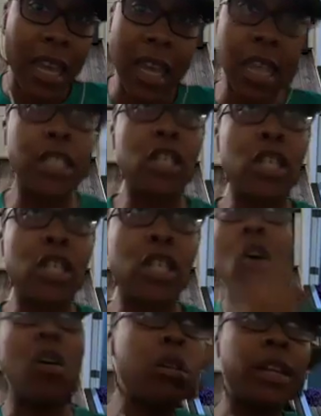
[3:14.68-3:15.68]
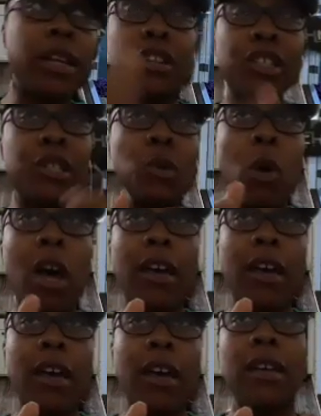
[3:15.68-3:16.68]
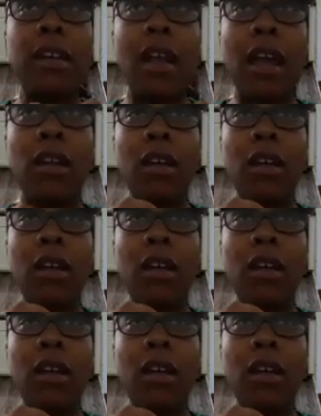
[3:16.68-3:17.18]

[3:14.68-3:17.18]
it's all intertwined. And